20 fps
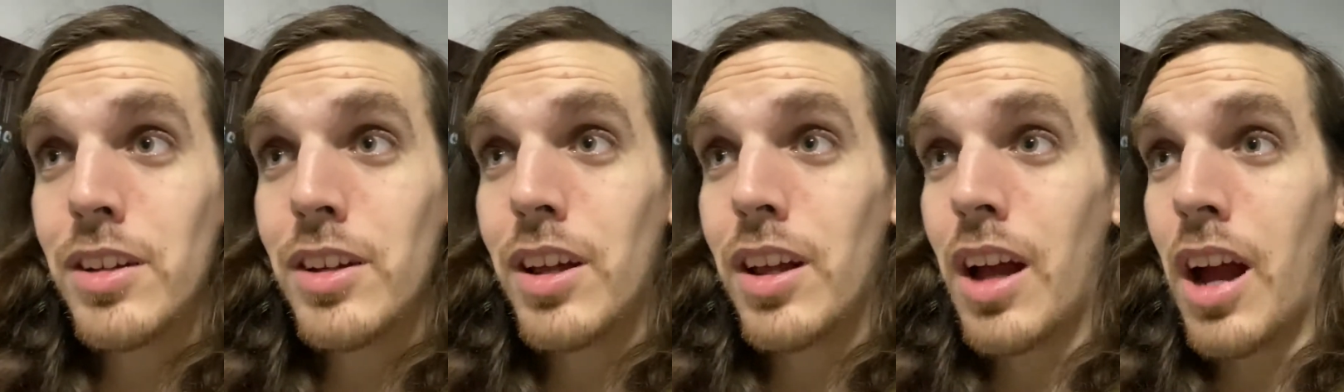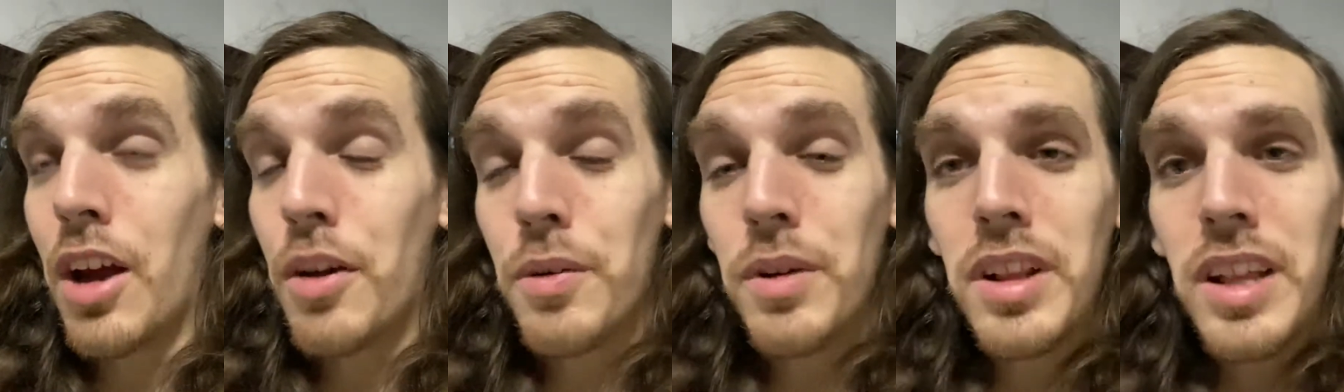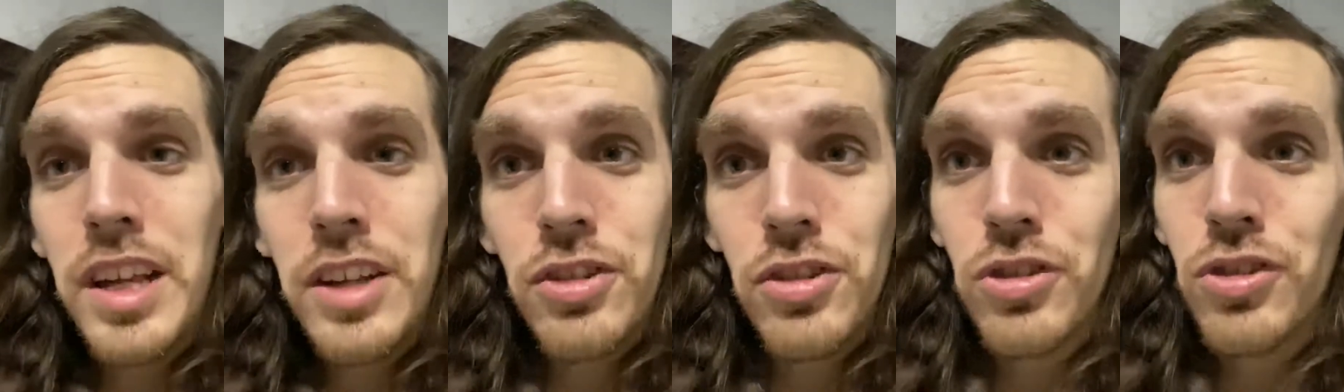our
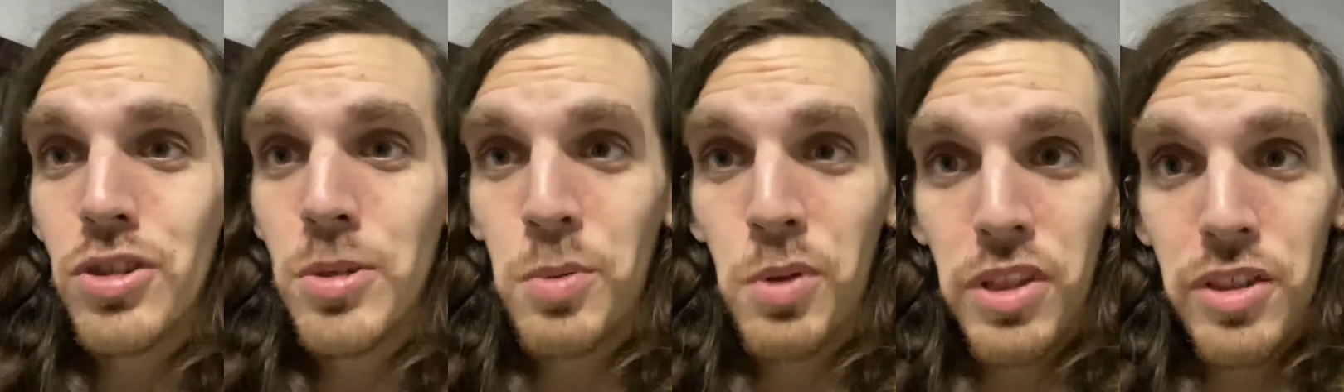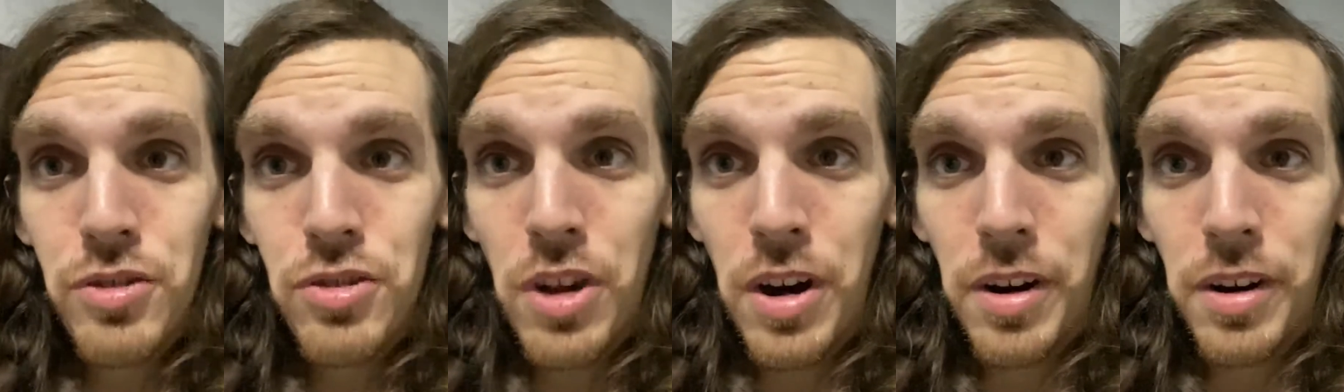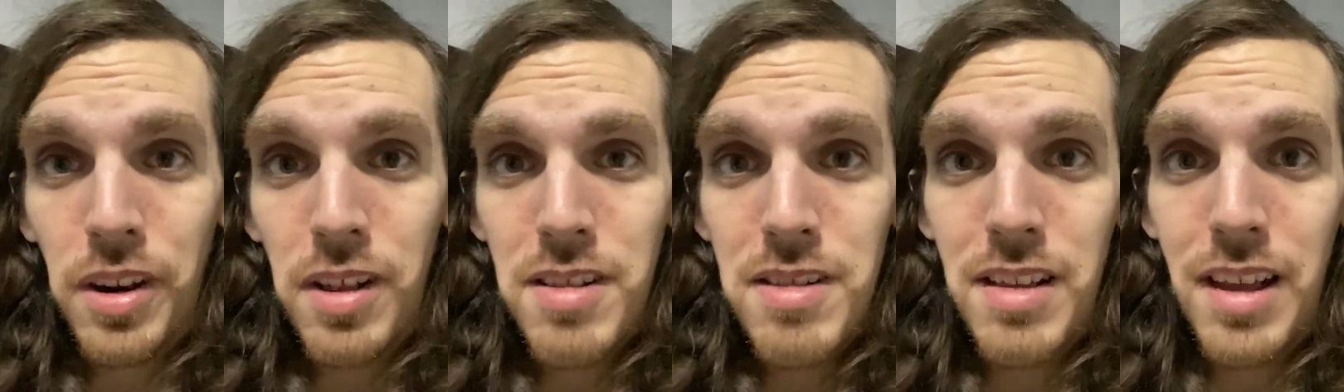relationship with
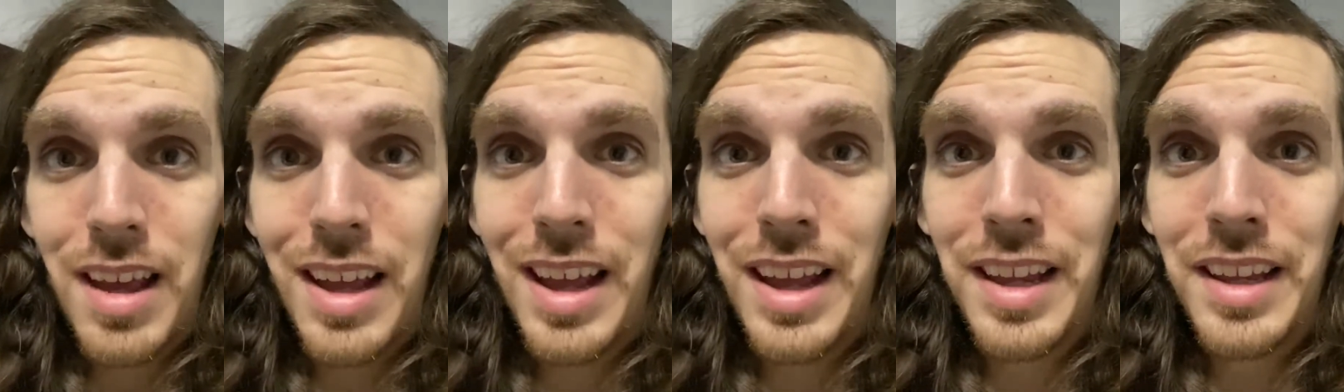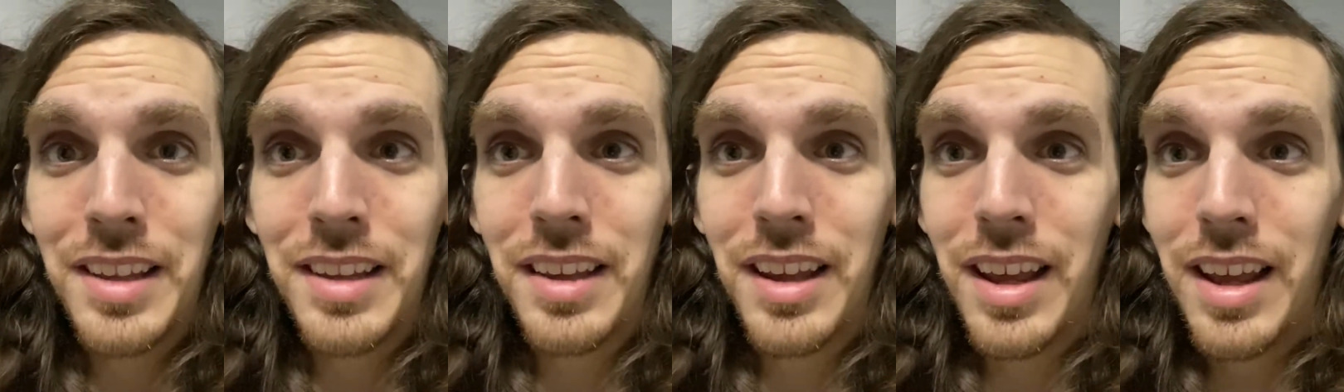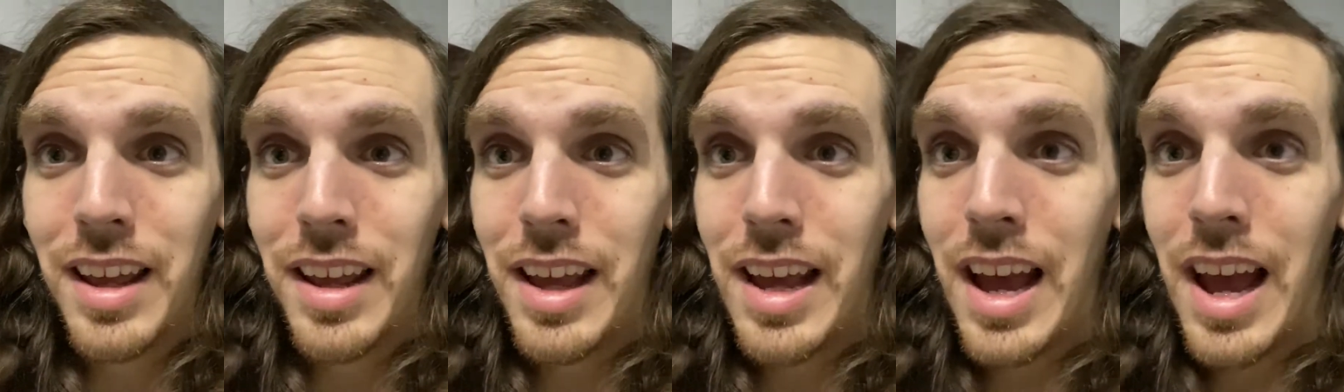sharks and
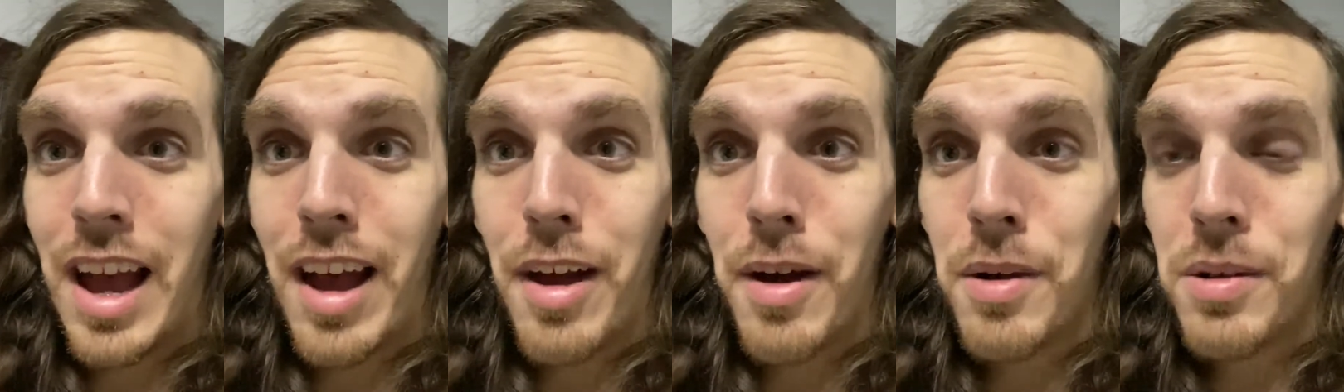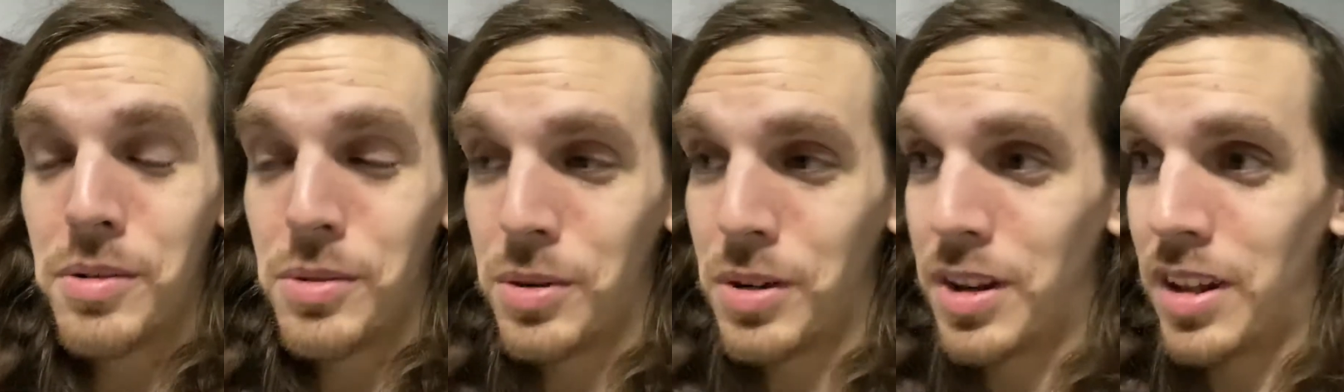how